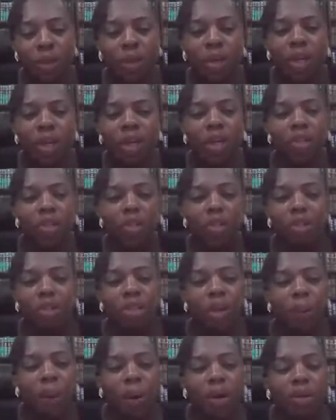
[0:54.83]
So today we are
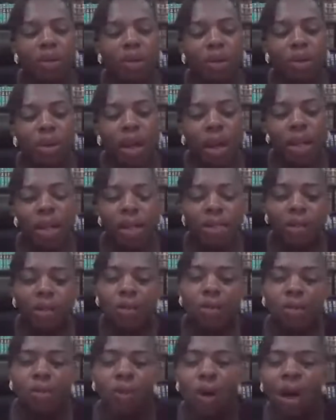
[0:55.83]
going to look at
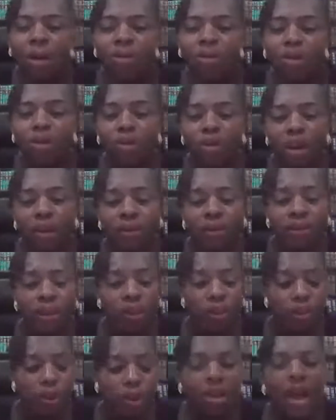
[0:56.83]
how to draft a
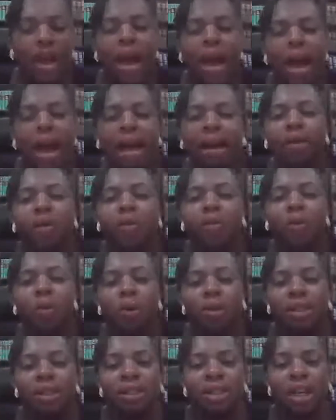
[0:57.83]
will
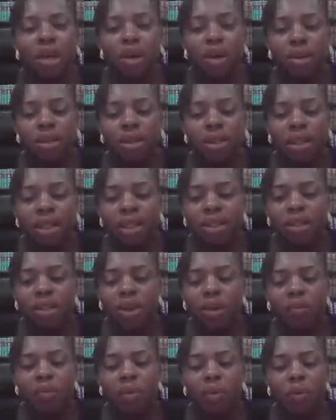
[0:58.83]
and what the
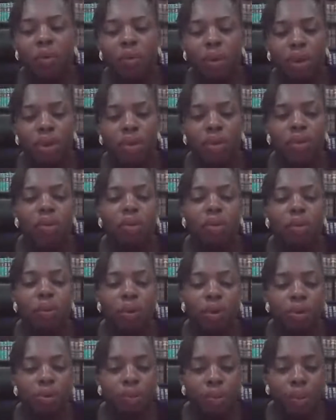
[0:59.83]
content of a will
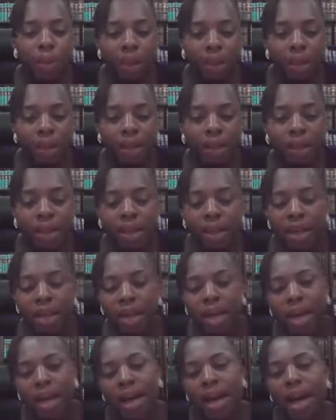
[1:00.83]
be,
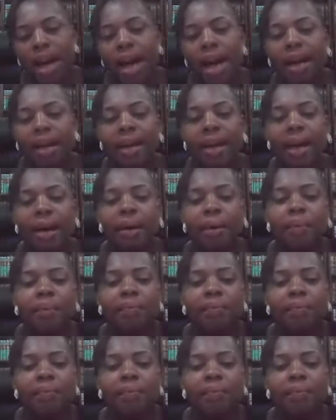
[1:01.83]
and